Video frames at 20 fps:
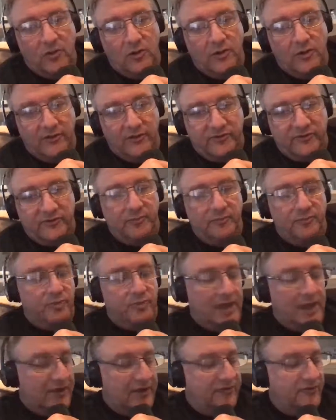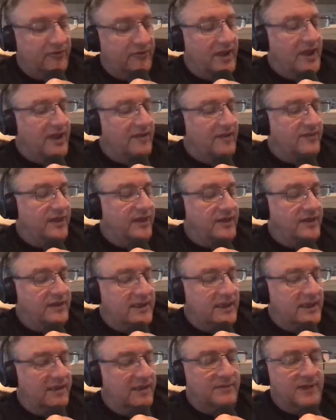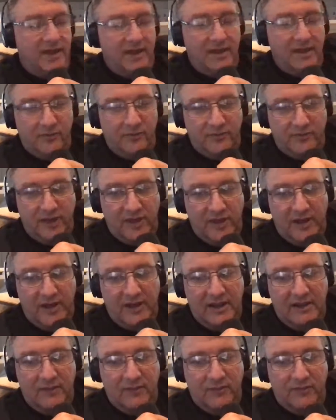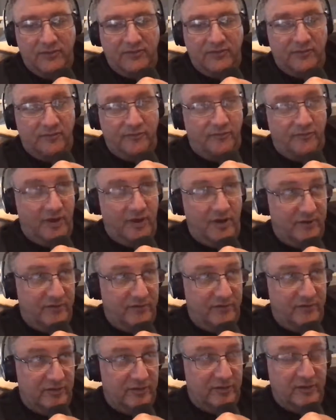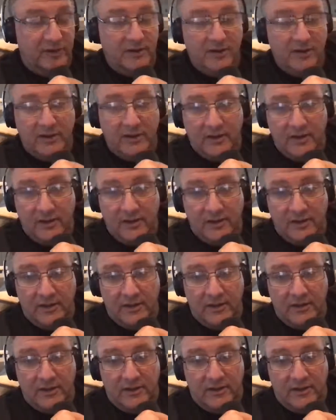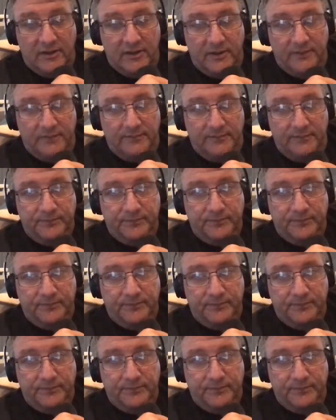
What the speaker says: Lawrence from Black Giraffe. Yeah, he came down, was hanging out with some friends, and um,